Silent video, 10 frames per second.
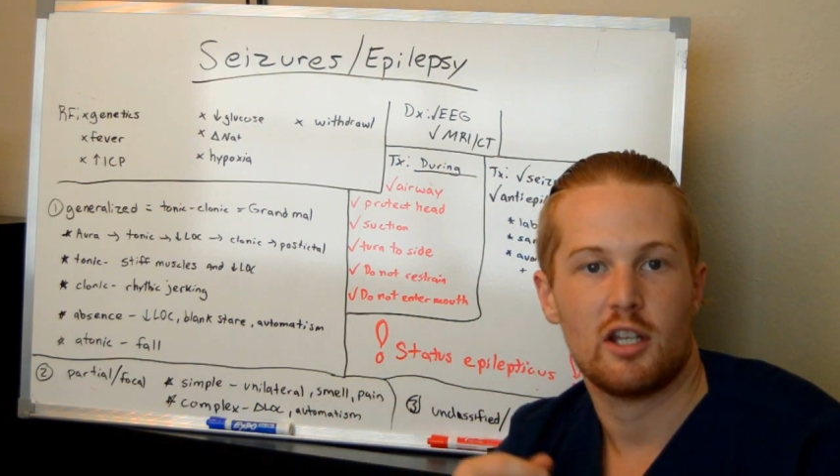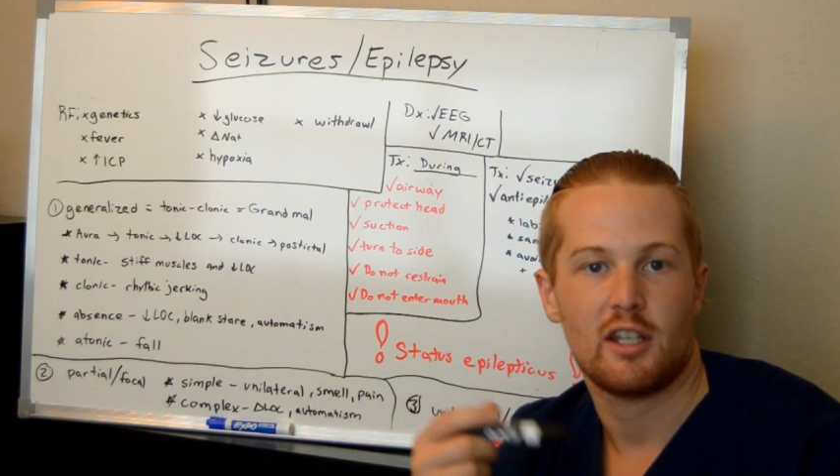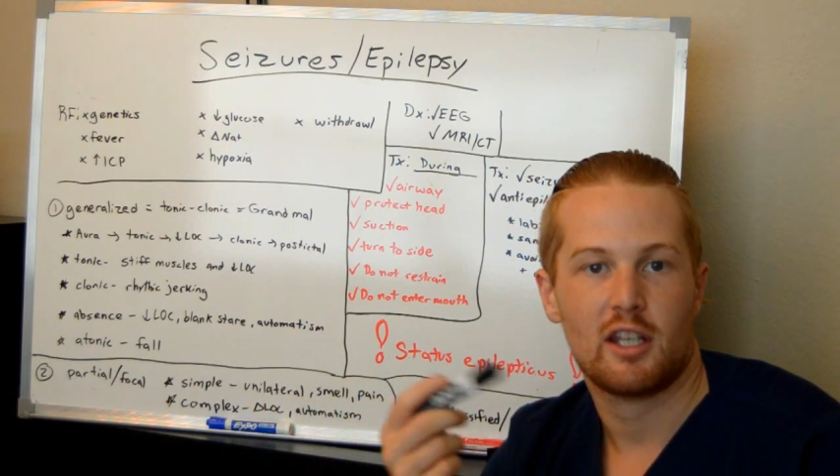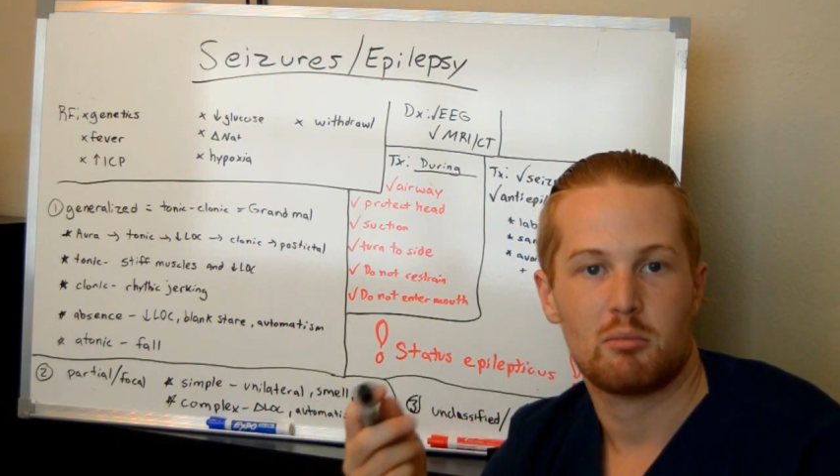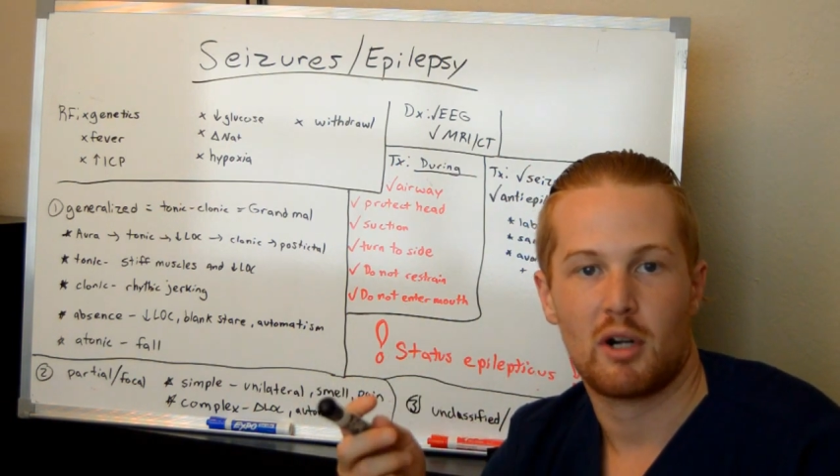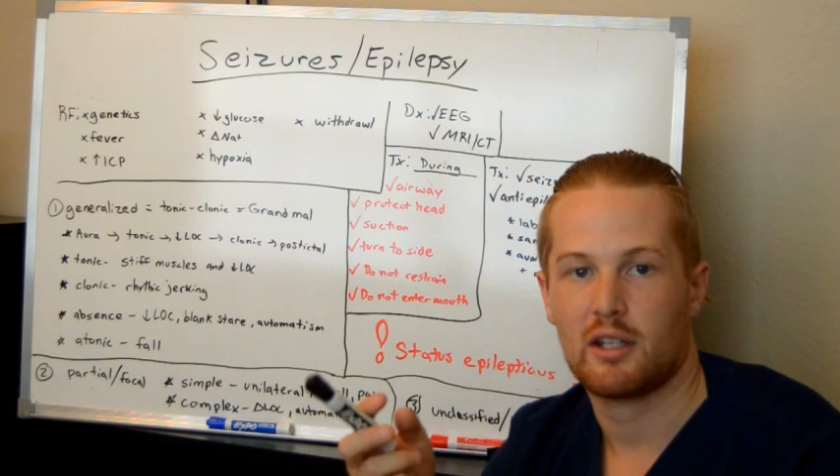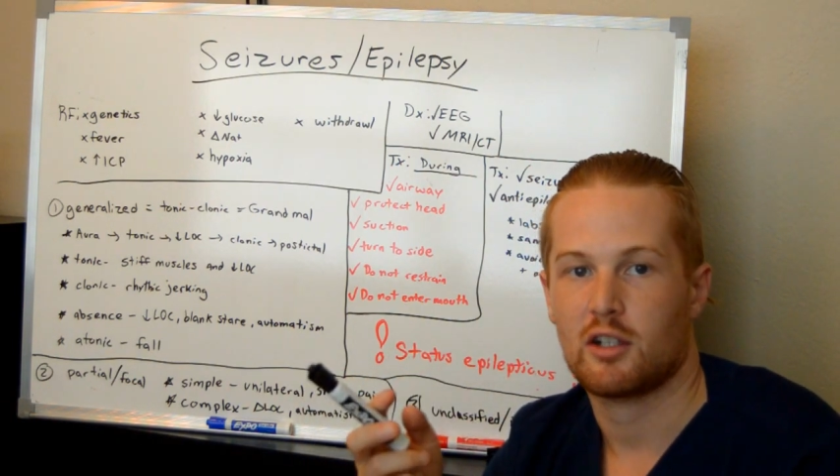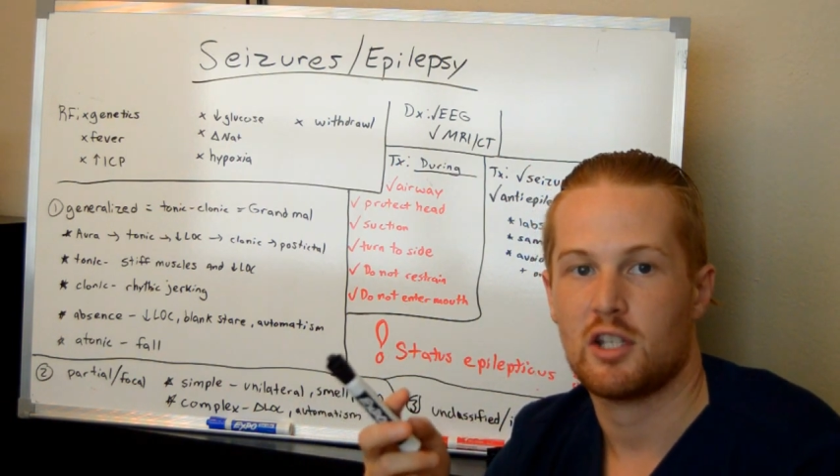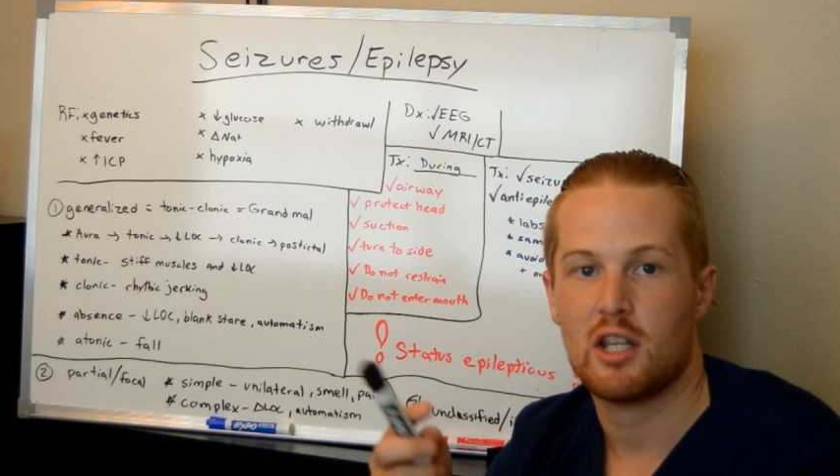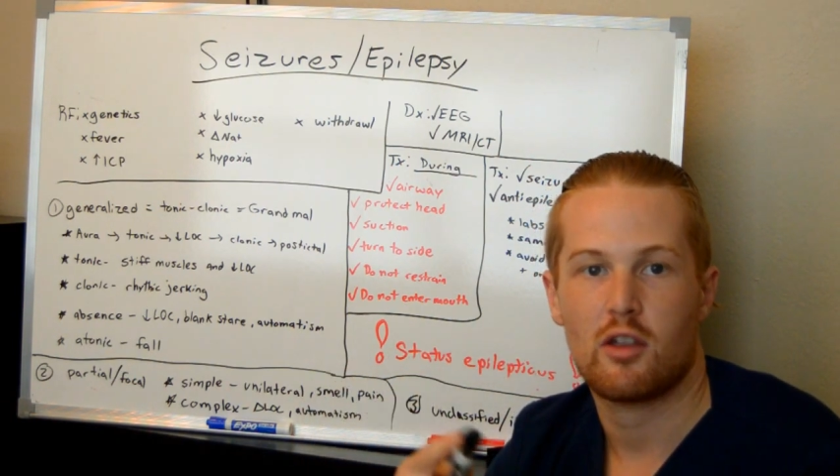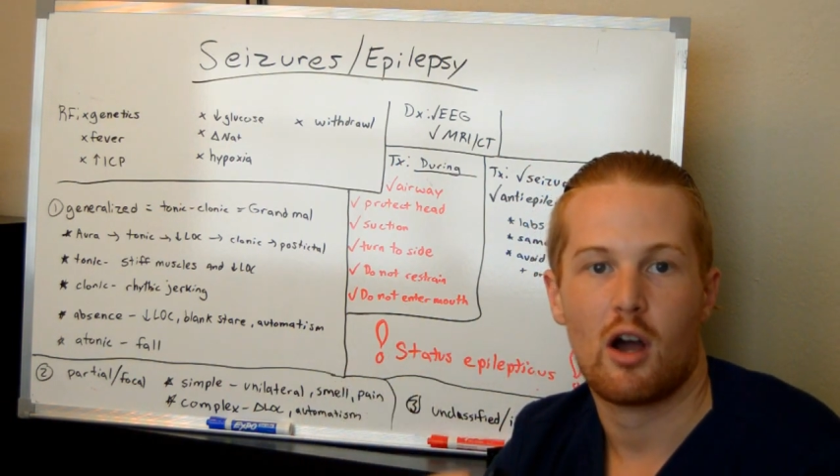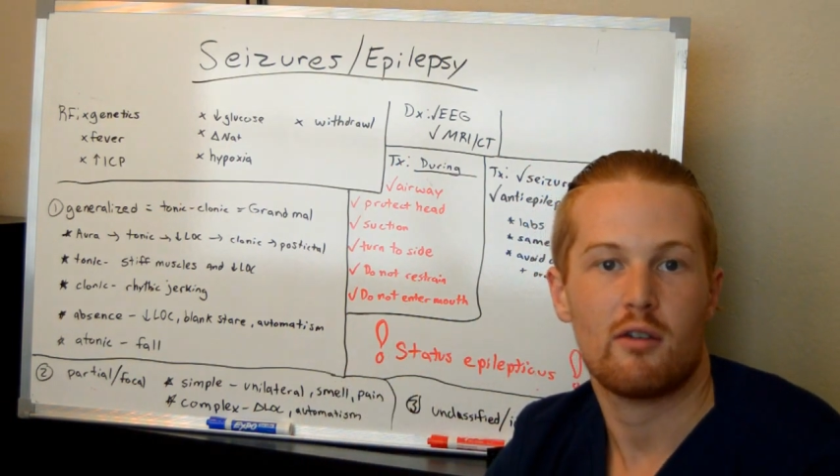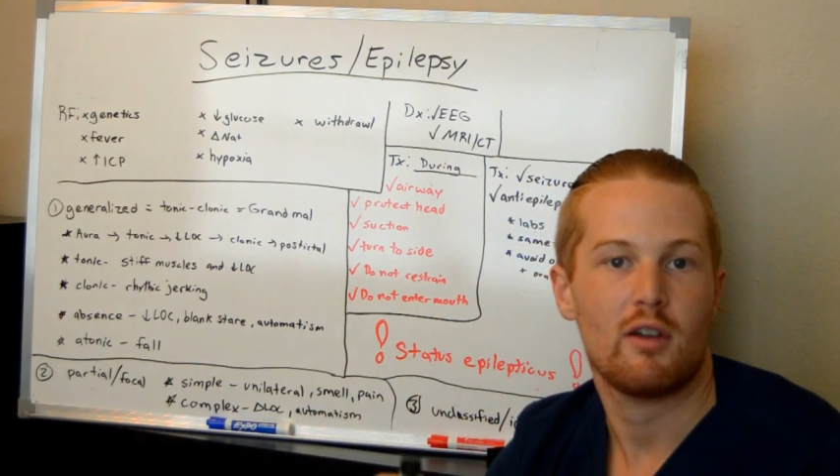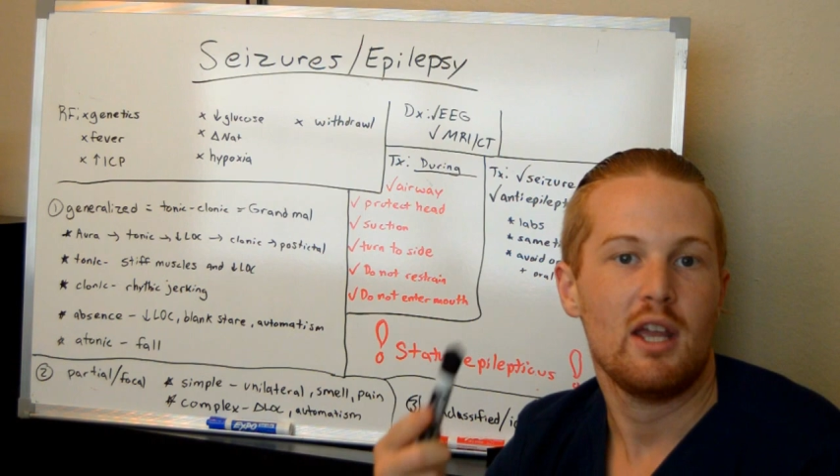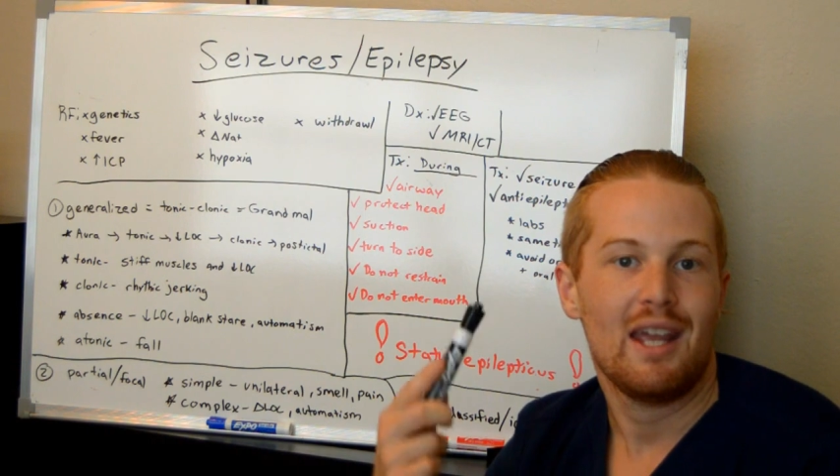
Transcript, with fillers: and they could break their teeth off